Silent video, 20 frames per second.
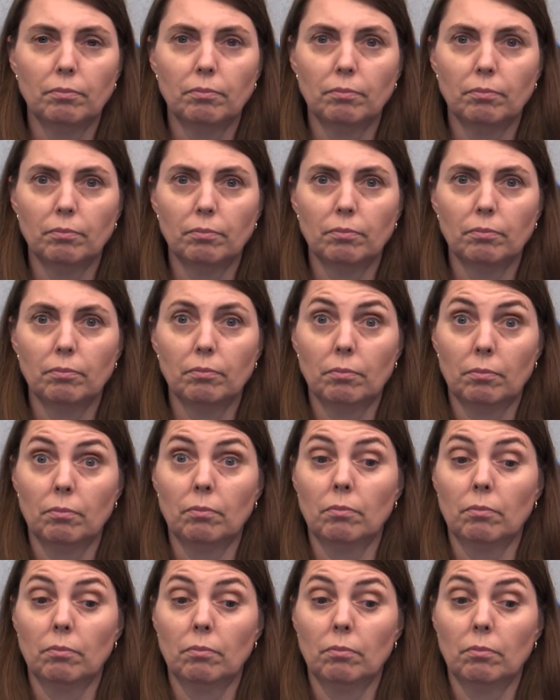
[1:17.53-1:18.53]

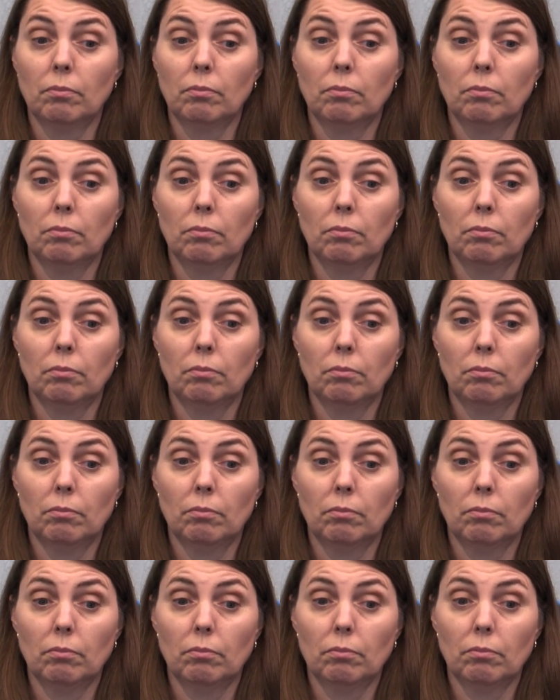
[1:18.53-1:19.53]

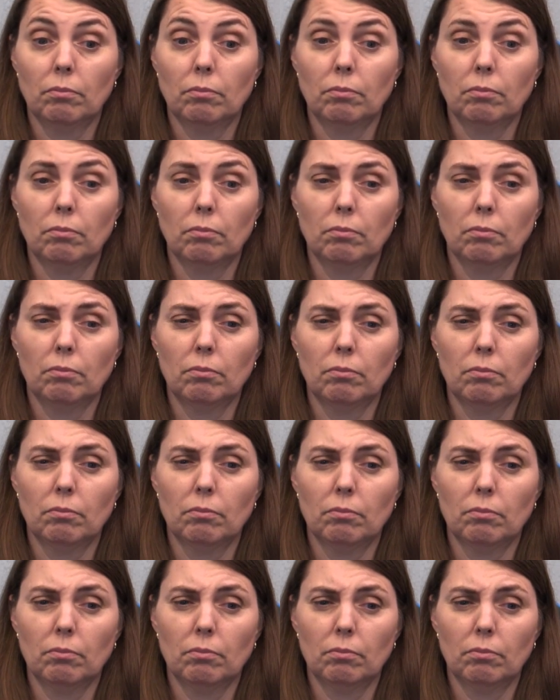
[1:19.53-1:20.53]

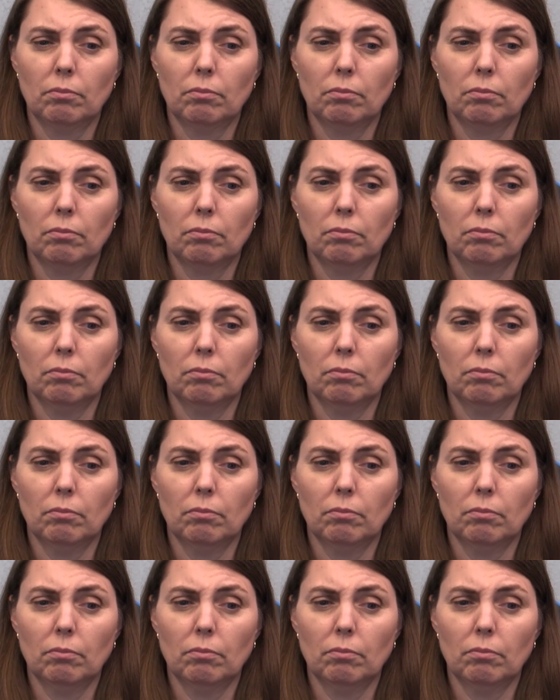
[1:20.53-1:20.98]
[no speech]